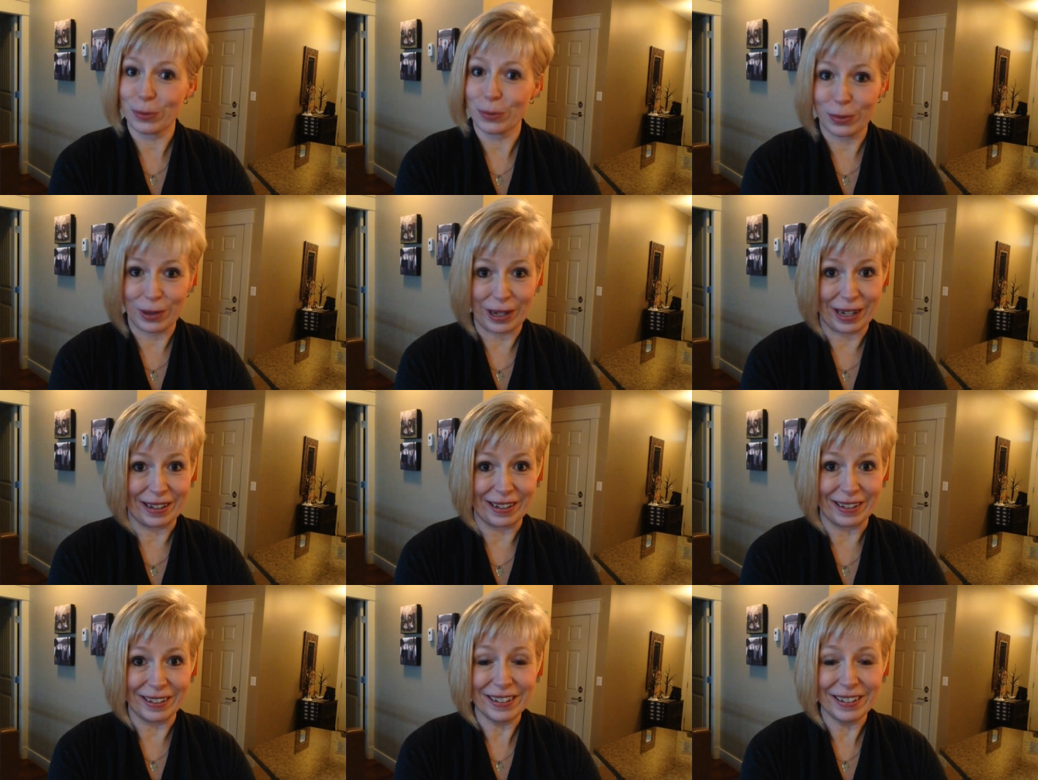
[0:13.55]

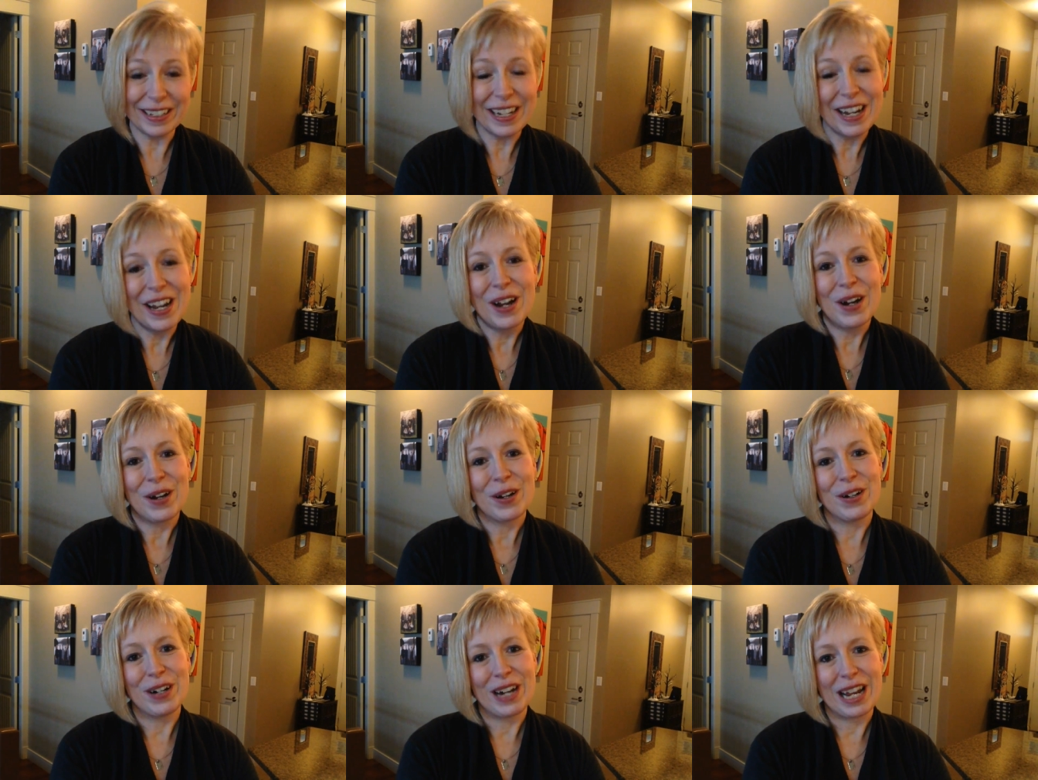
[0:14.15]
well.
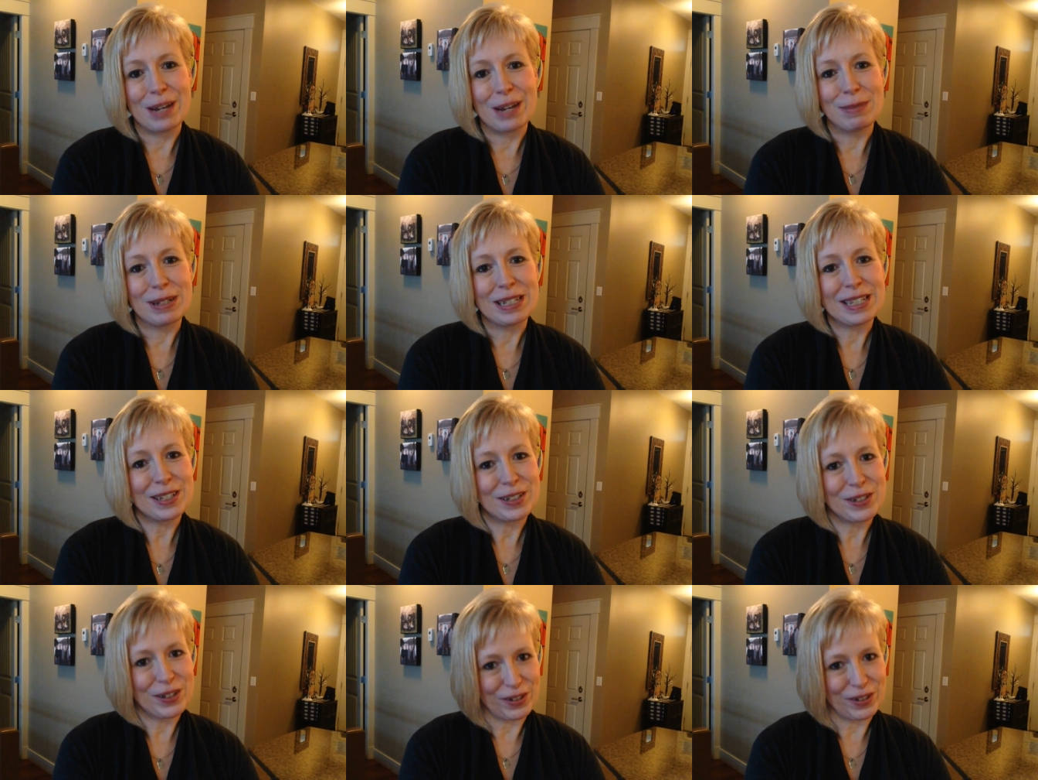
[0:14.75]
Her name
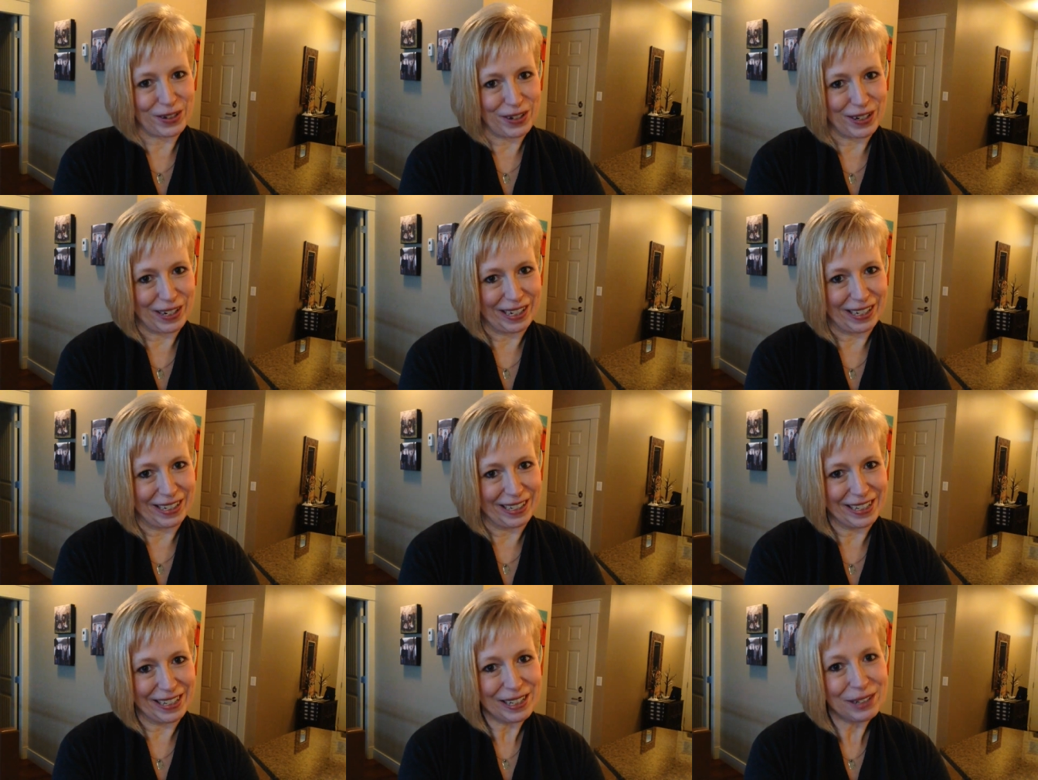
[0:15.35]
is
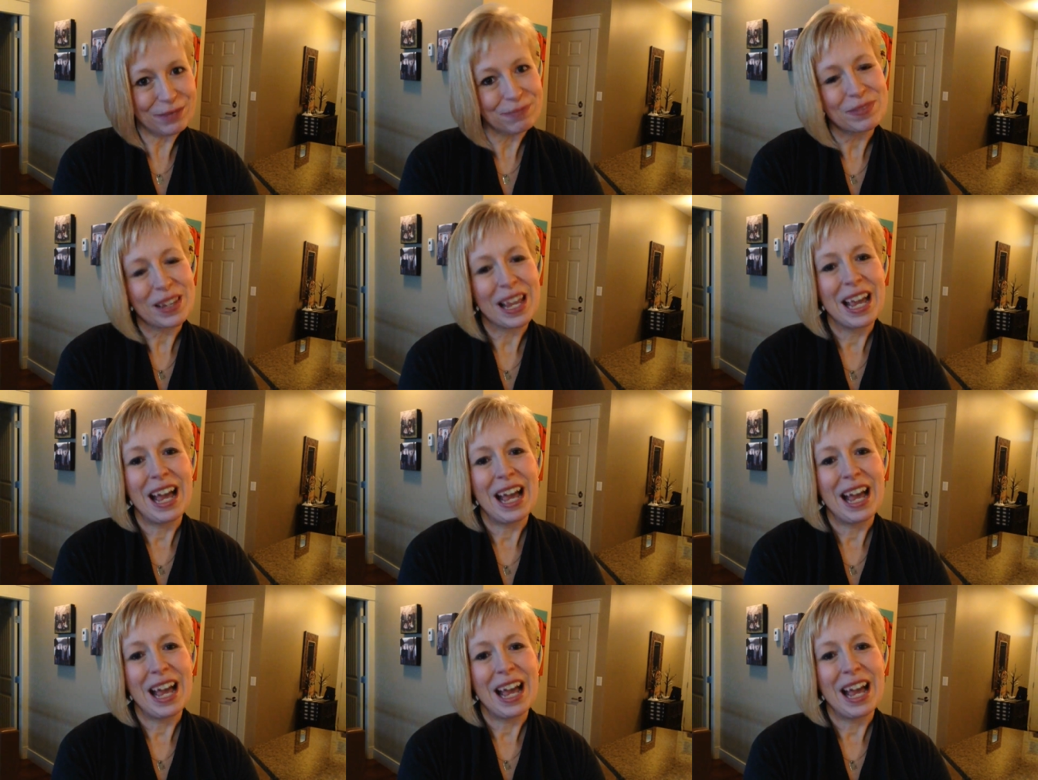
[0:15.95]
Donna.